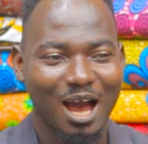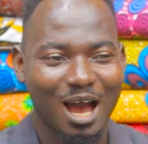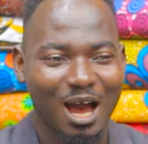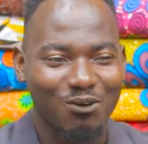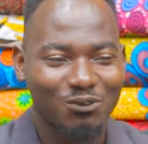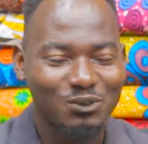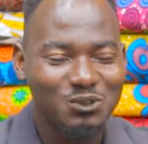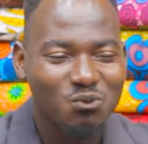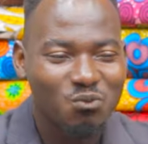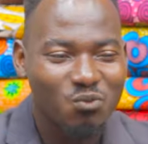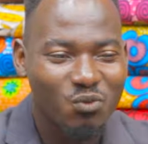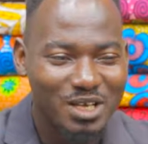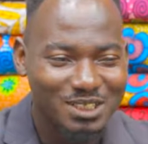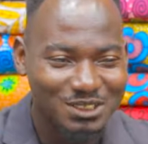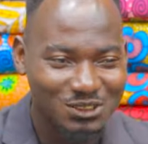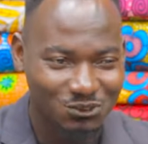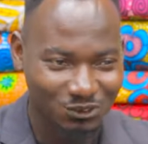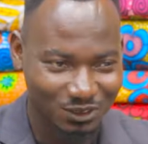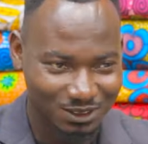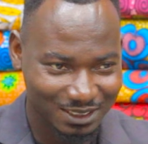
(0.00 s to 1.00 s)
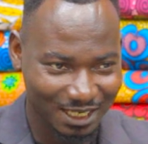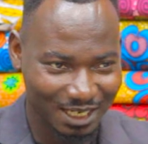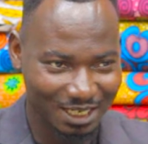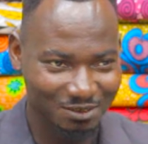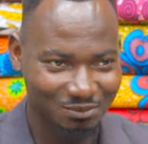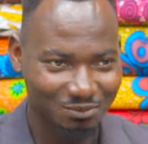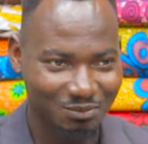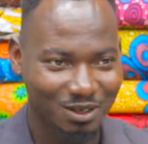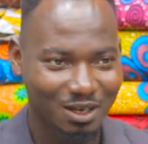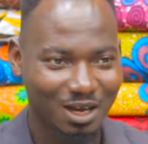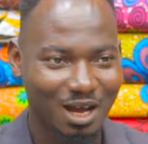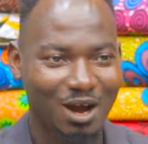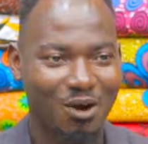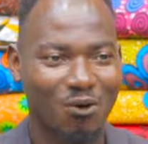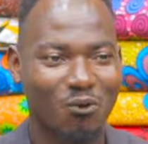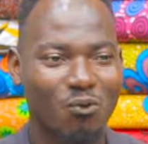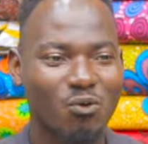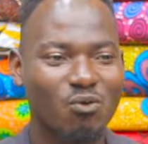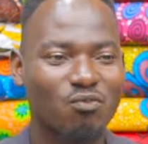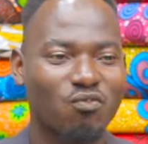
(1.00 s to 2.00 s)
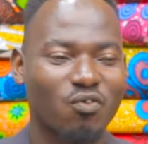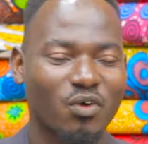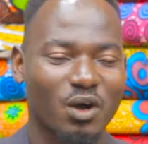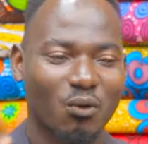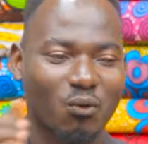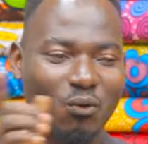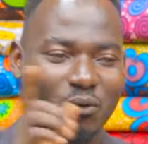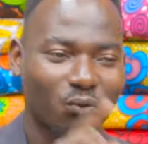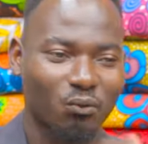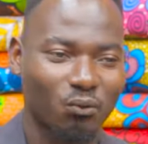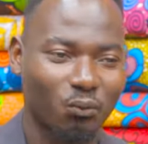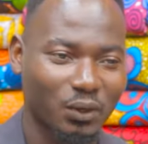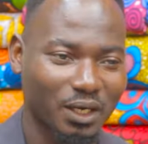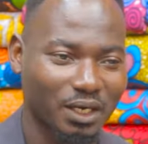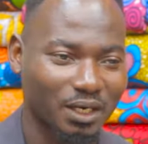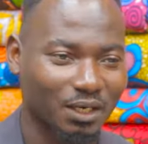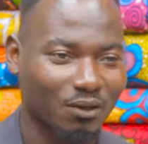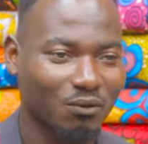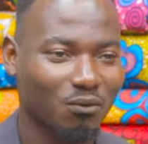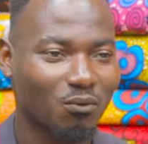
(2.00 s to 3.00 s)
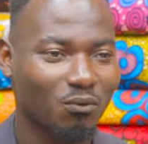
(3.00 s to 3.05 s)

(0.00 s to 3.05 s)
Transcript: I will not waste your time. I'll go for a quick